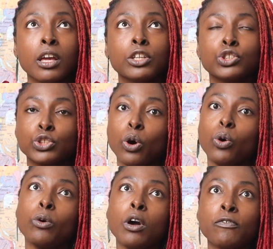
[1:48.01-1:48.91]

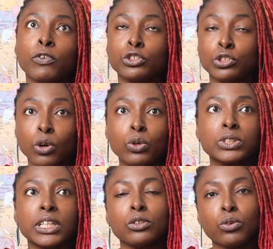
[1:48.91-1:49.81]
So for those
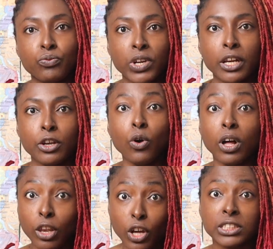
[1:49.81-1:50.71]
that don't really know
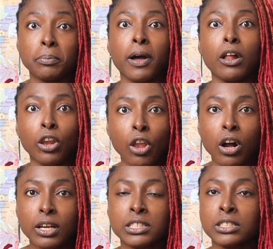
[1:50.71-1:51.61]
a lot about
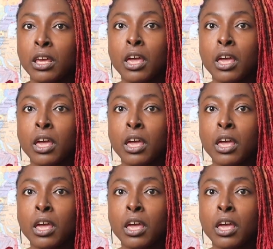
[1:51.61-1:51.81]
locks,